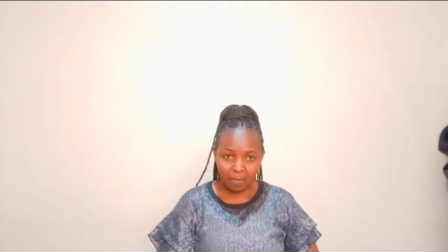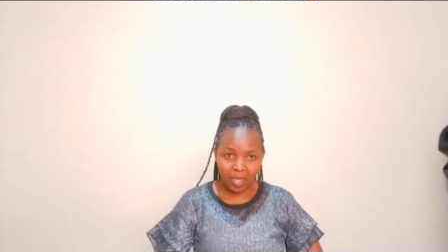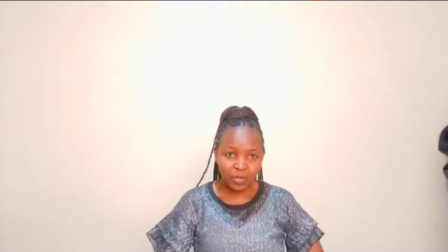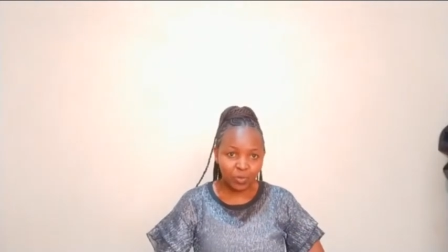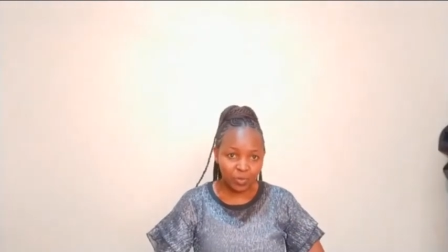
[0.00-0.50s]

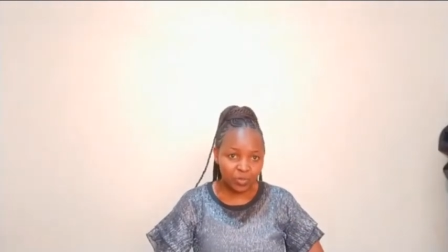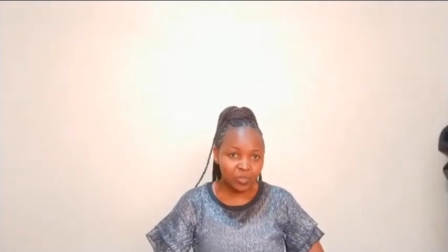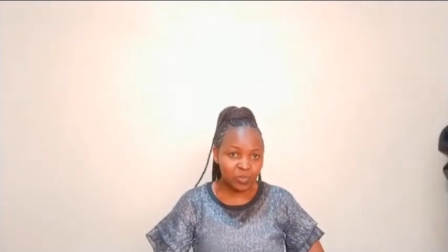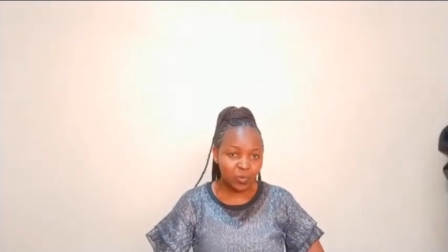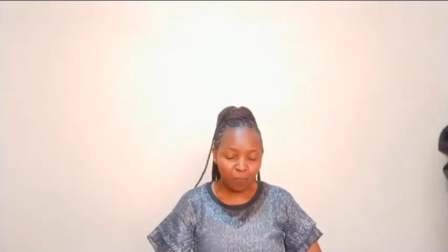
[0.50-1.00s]
and
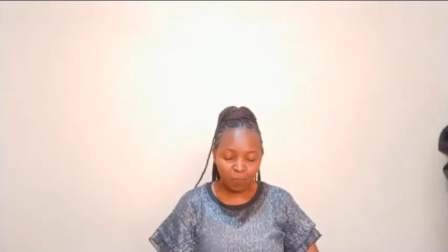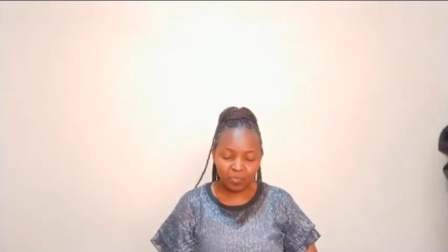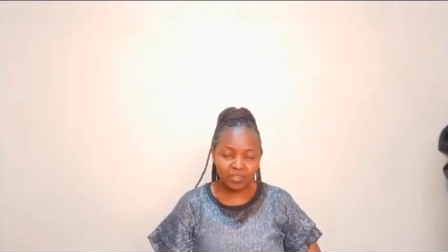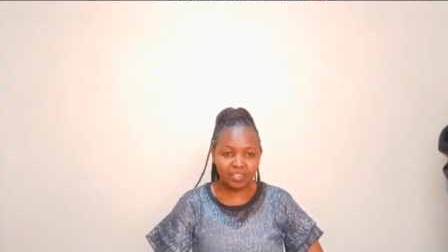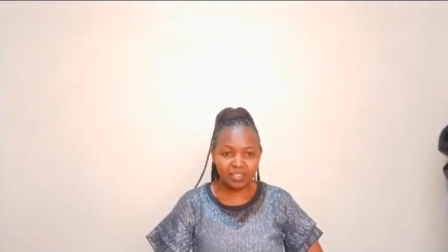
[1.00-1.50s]
also
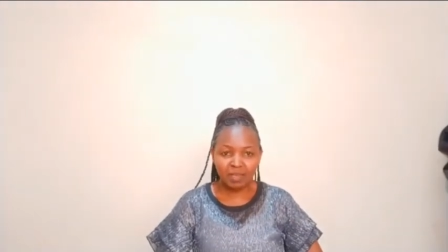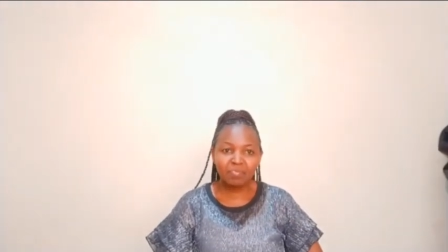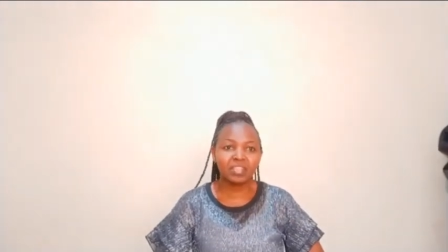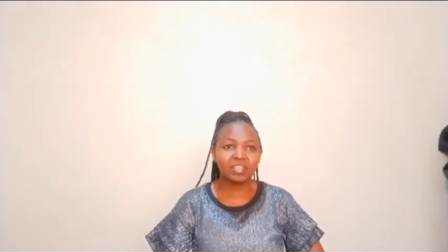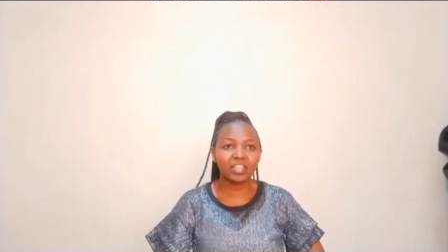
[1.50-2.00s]

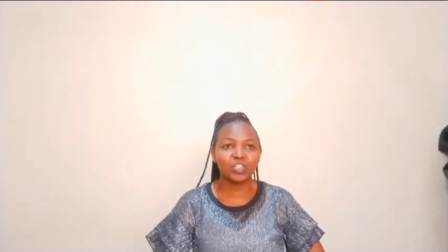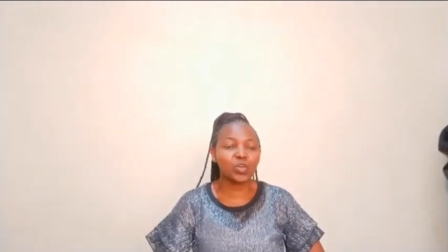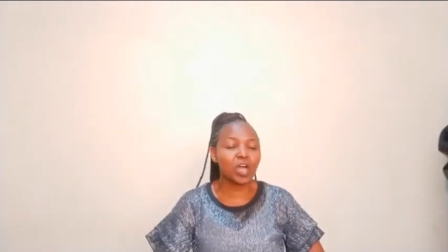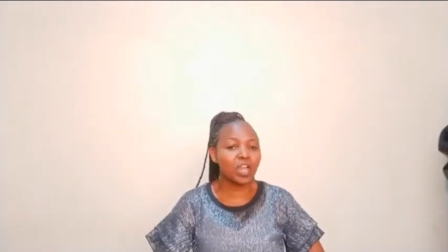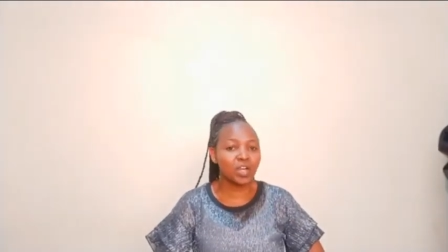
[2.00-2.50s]
something that
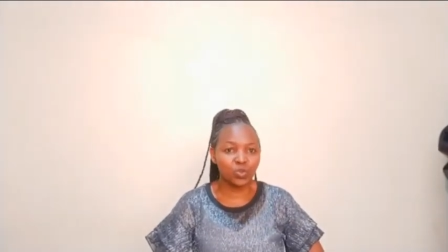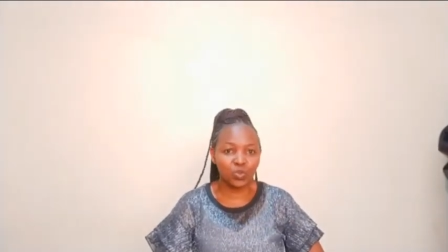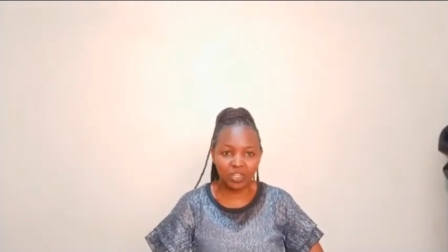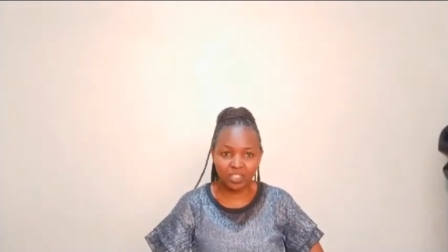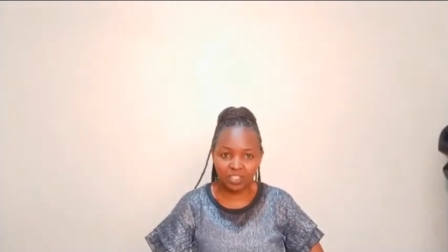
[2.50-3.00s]
you're
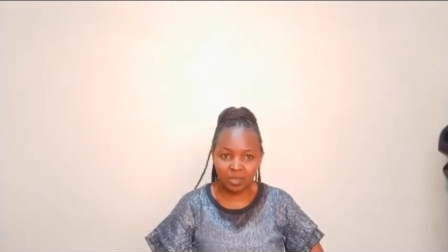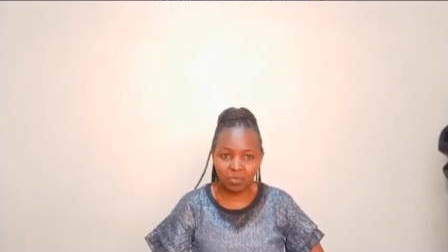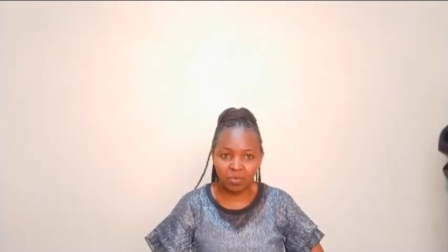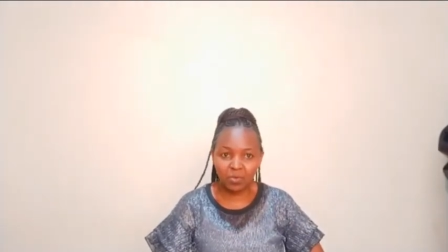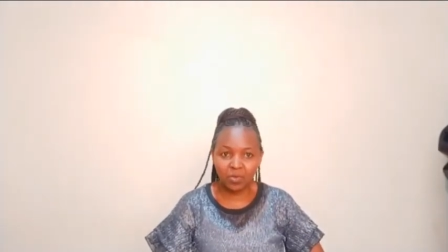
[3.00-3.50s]

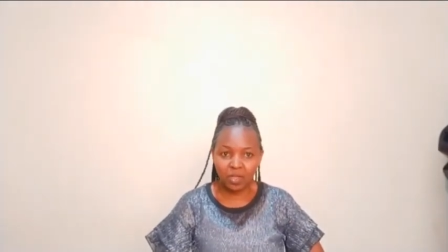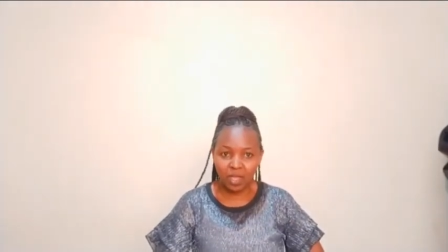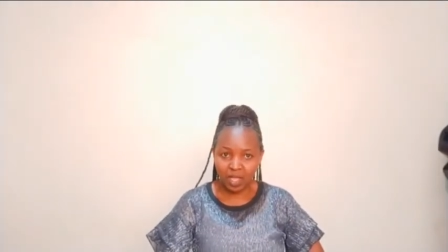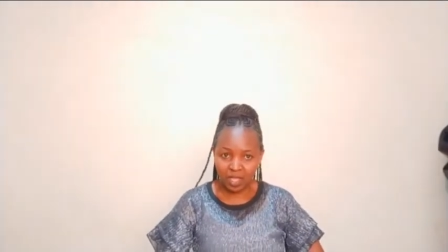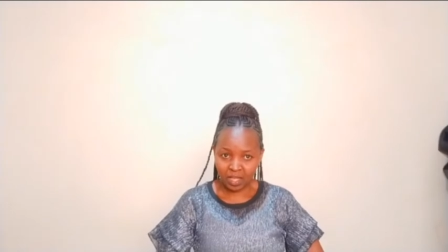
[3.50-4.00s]
knowledgeable
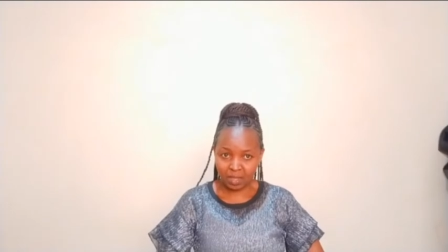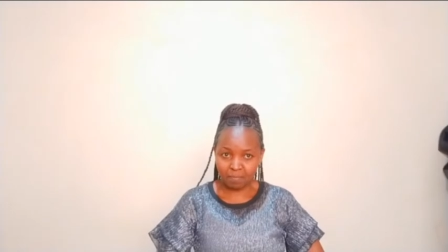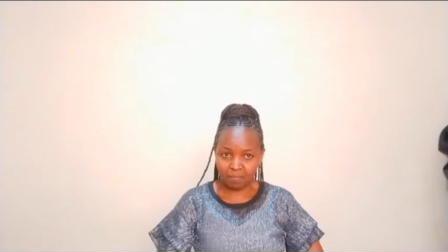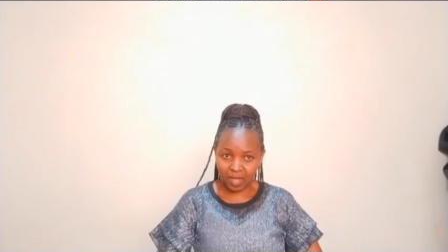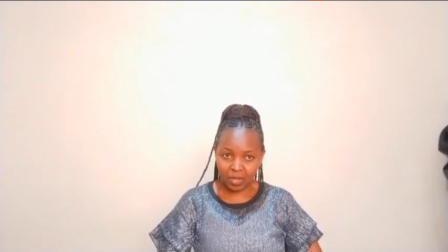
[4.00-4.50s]

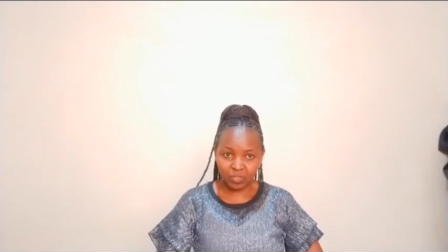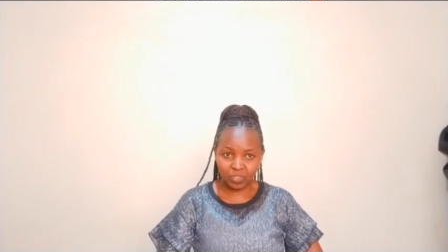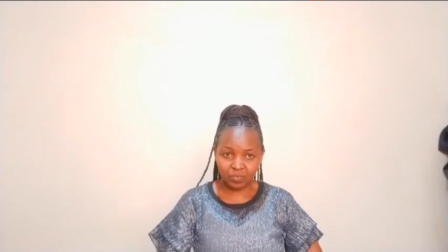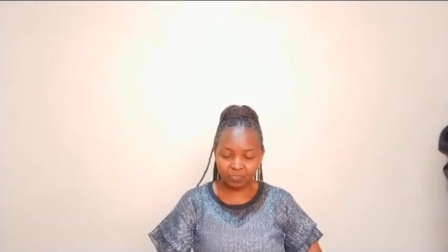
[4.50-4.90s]
about.